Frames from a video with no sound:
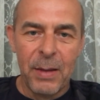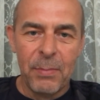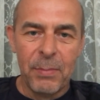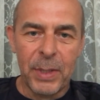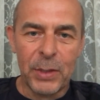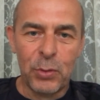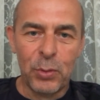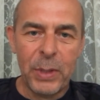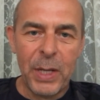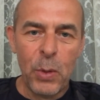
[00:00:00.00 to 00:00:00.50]

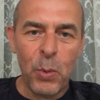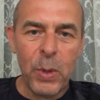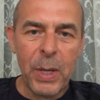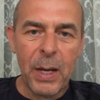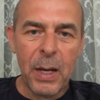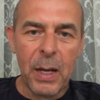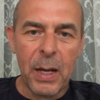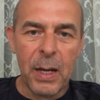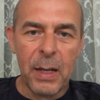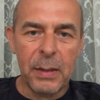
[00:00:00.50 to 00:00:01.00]
But today we
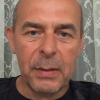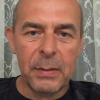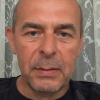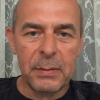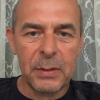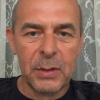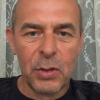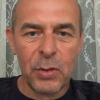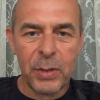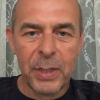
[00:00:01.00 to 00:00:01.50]
are
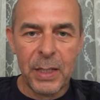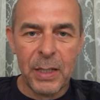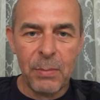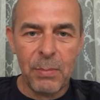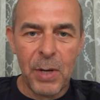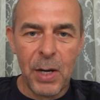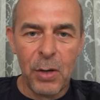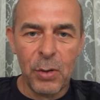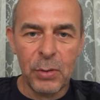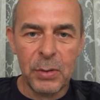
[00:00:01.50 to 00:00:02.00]
talking
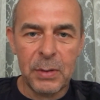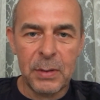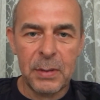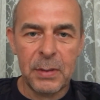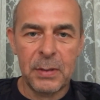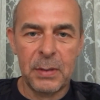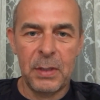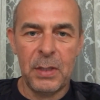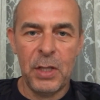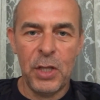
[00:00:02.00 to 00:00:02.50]
about
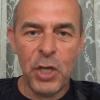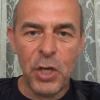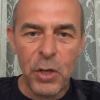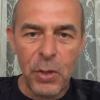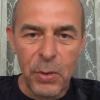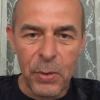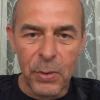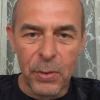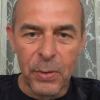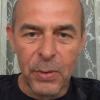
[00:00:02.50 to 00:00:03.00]

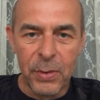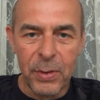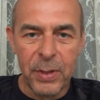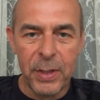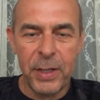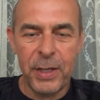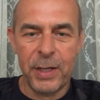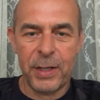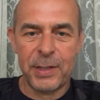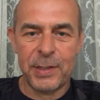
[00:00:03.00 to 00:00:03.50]
new,
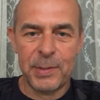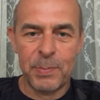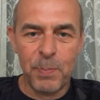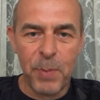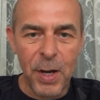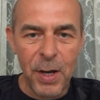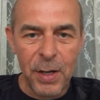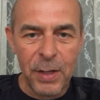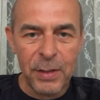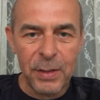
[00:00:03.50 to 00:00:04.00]

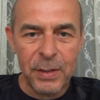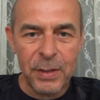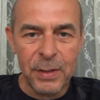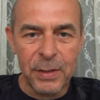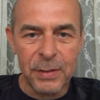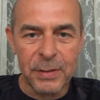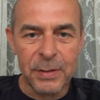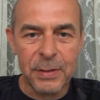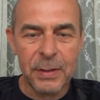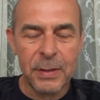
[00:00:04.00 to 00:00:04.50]

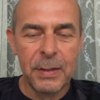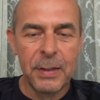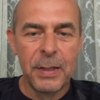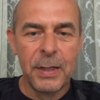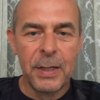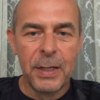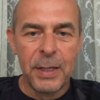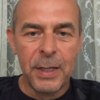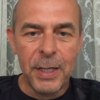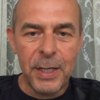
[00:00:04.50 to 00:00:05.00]
expanded
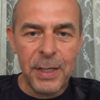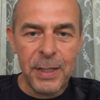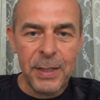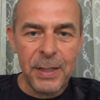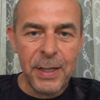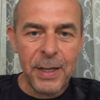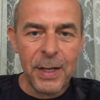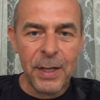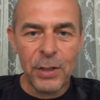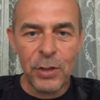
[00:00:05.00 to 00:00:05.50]

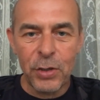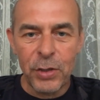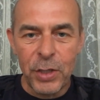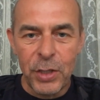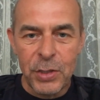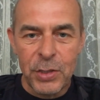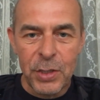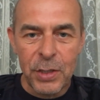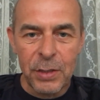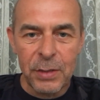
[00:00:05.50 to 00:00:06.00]
Indian
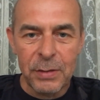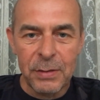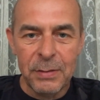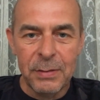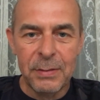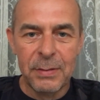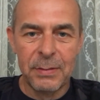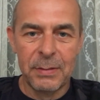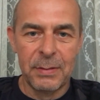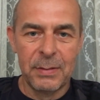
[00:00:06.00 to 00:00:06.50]
origin,
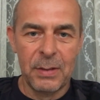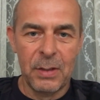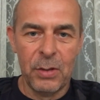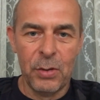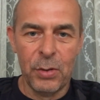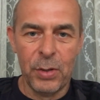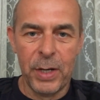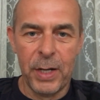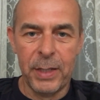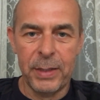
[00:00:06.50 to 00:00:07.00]

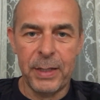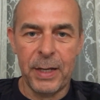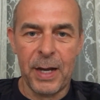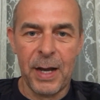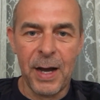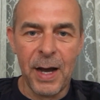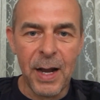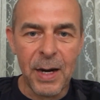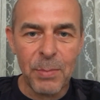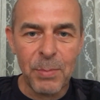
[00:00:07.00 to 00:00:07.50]
or rather
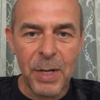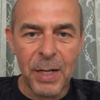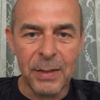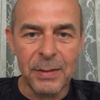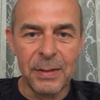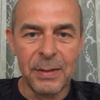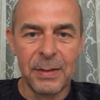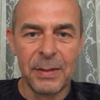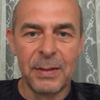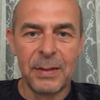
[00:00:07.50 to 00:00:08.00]

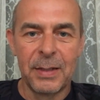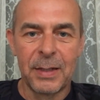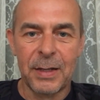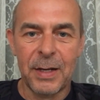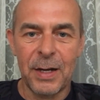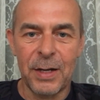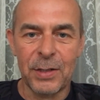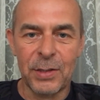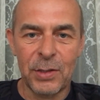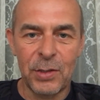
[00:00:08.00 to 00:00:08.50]

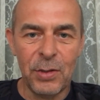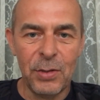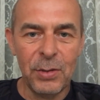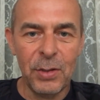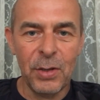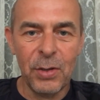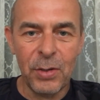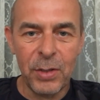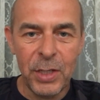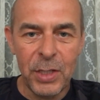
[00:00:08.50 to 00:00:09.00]
Harman-Kardon
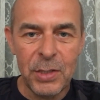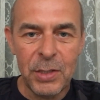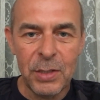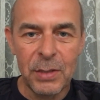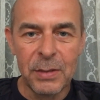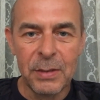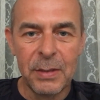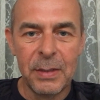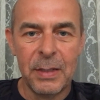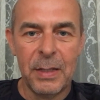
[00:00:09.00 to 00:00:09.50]

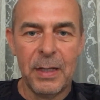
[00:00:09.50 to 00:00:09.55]
origin,